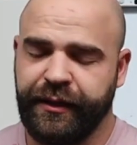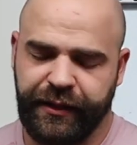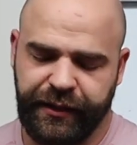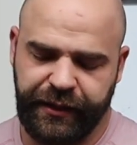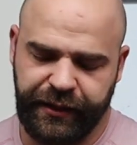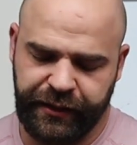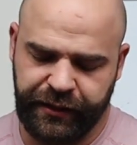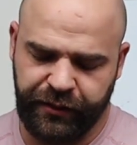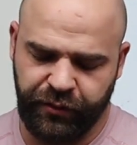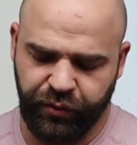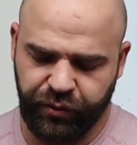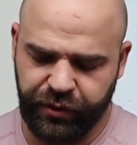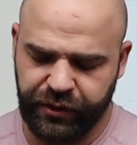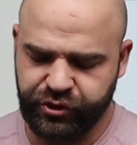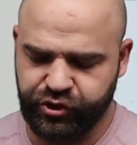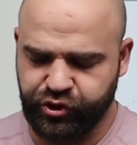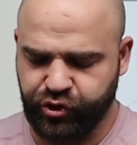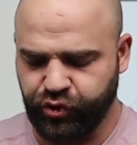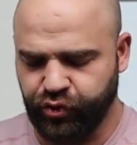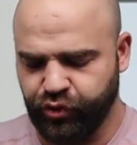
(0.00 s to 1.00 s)
in order
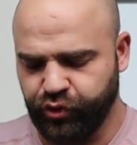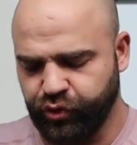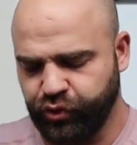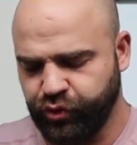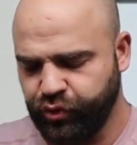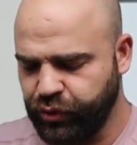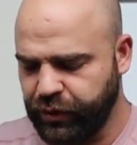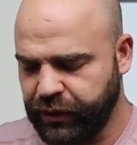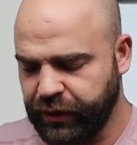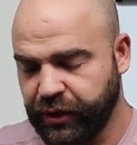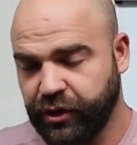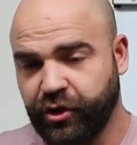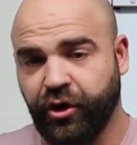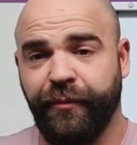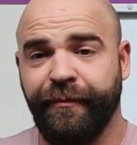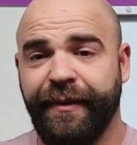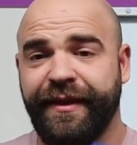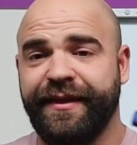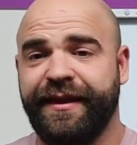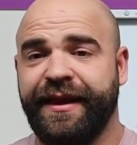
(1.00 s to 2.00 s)
to
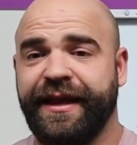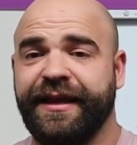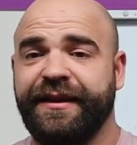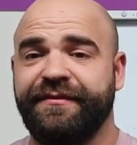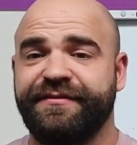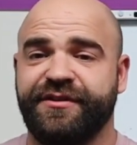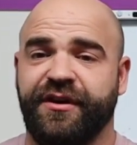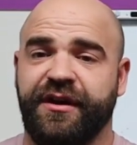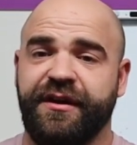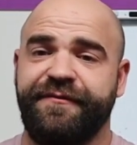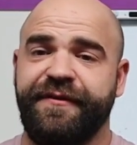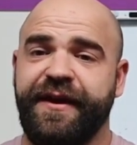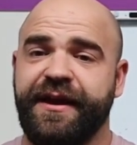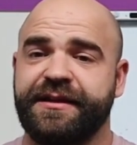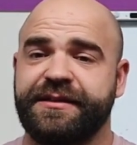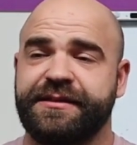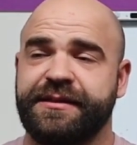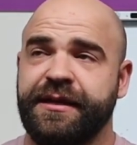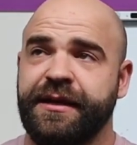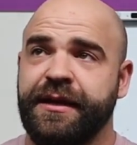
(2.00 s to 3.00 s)
combat the negative side
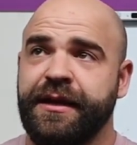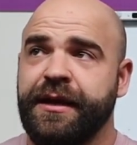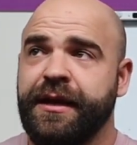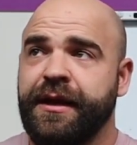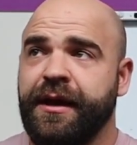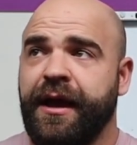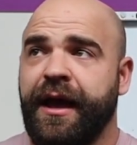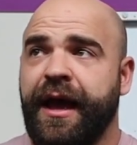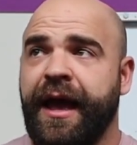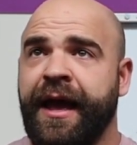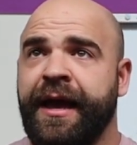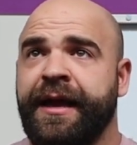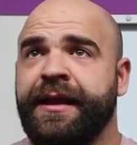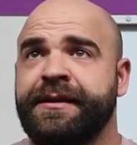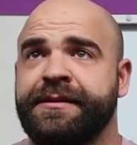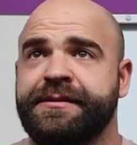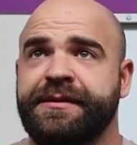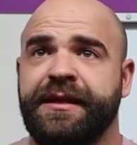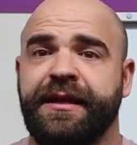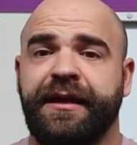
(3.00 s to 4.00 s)
effects
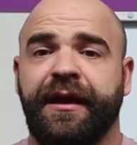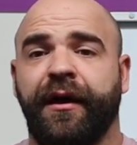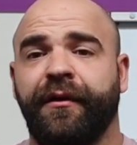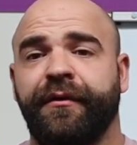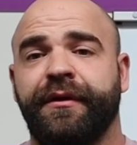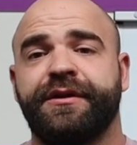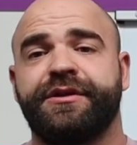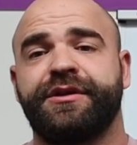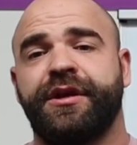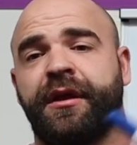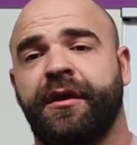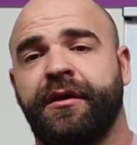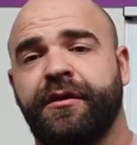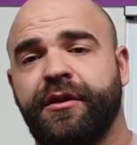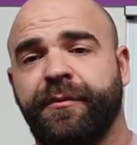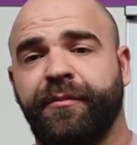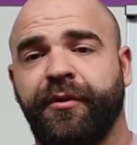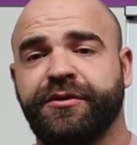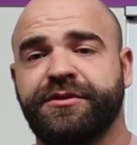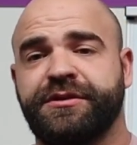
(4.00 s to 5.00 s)
and encourage
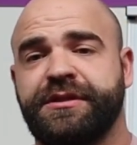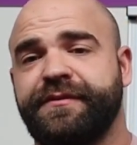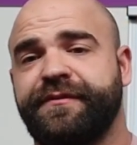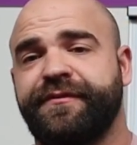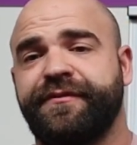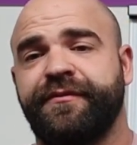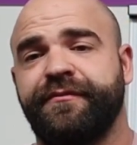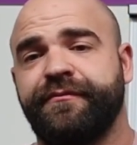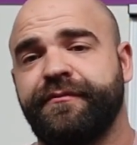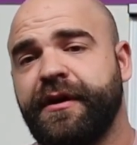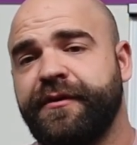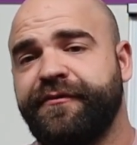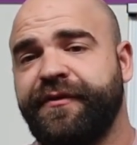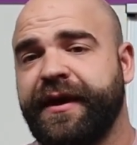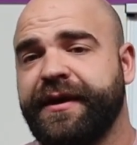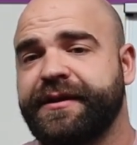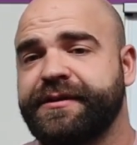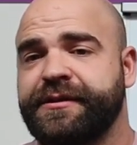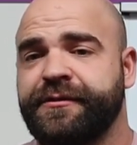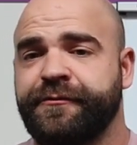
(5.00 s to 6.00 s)
the positive
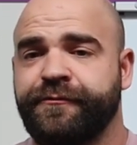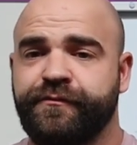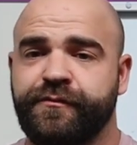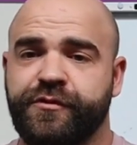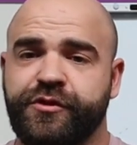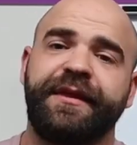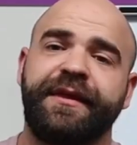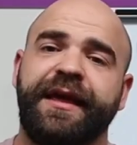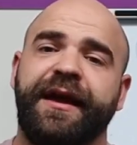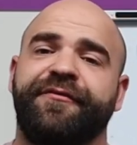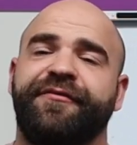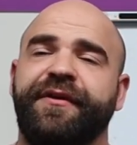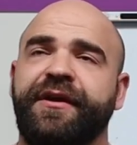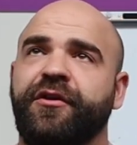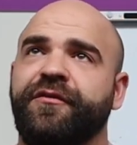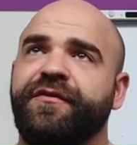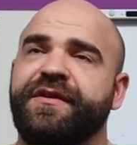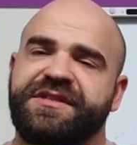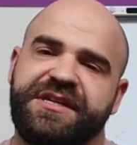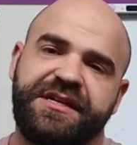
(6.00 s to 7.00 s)
effects. With caffeine,
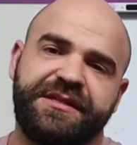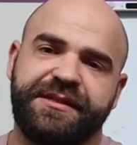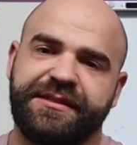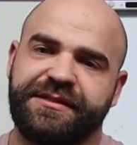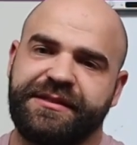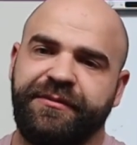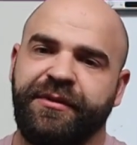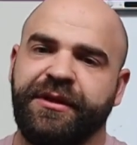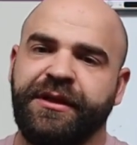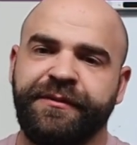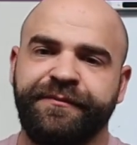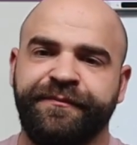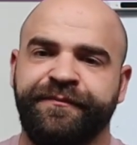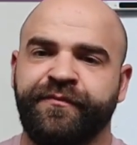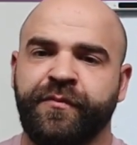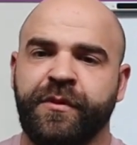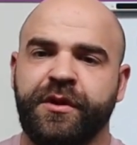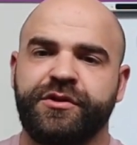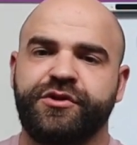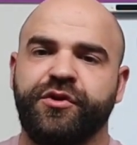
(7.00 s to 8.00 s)
obviously it's a stimulant.
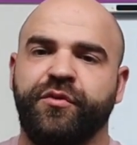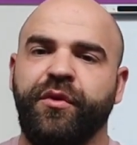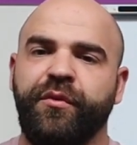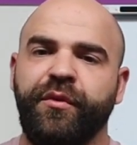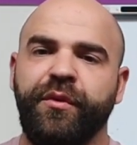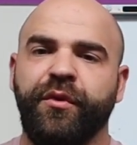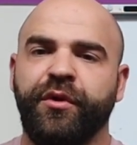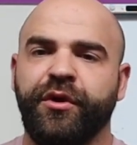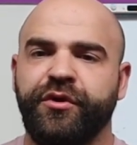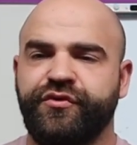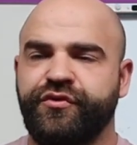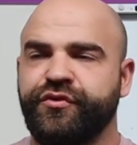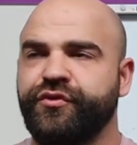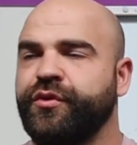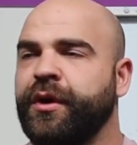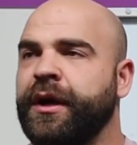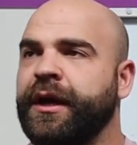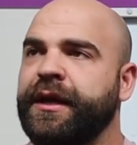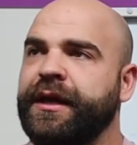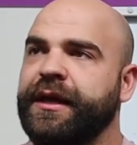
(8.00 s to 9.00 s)
So what we wanna
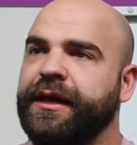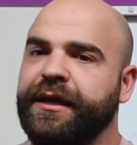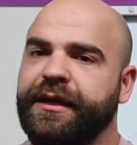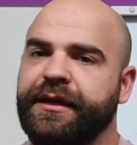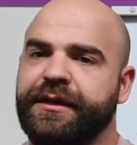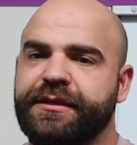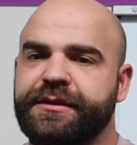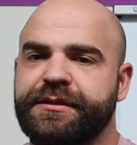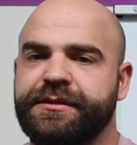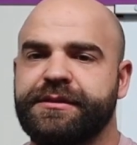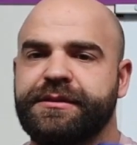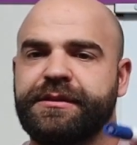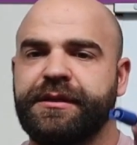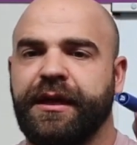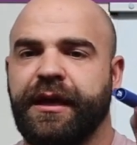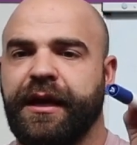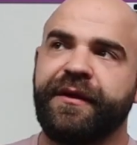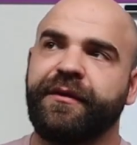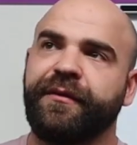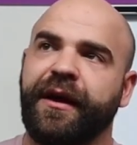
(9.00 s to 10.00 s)
do is
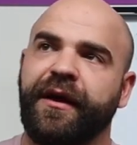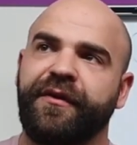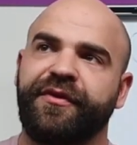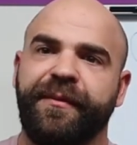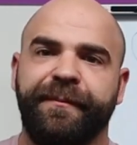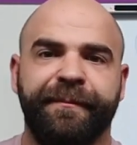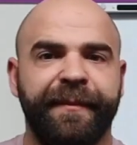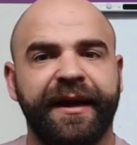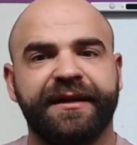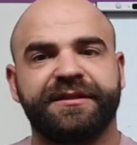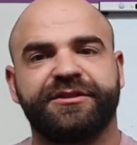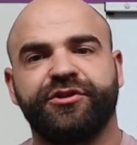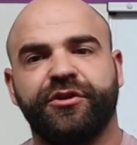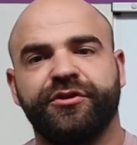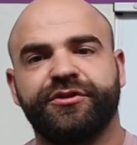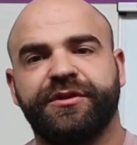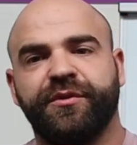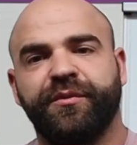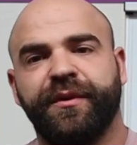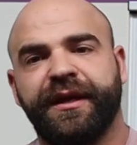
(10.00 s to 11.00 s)
figure out the max
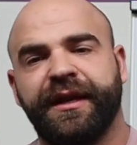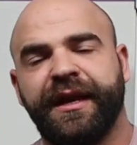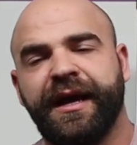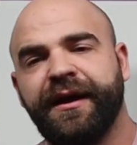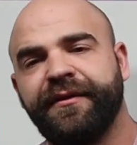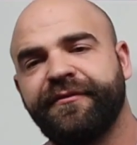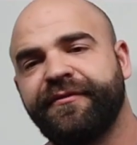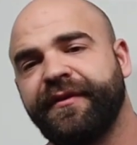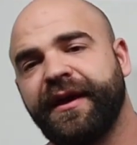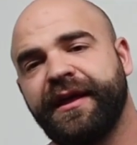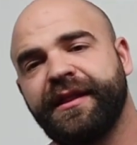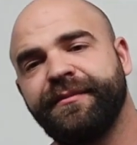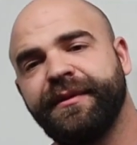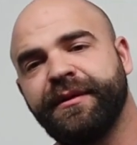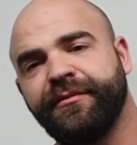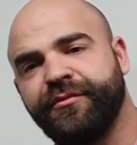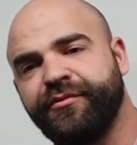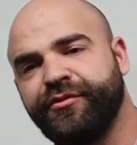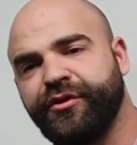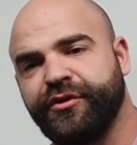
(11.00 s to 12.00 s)
dose that we can have and the
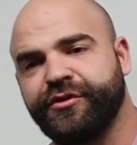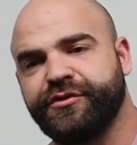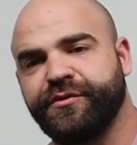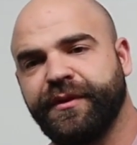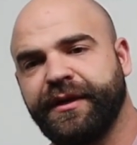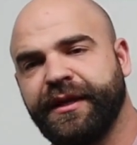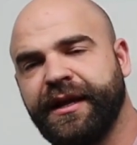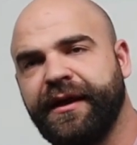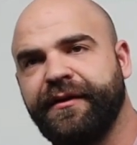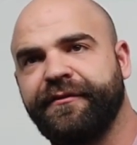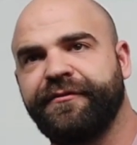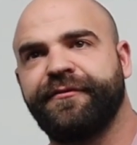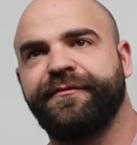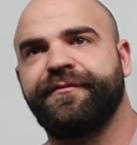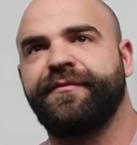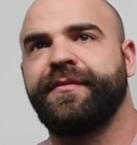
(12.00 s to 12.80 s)
minimum dose that we can have.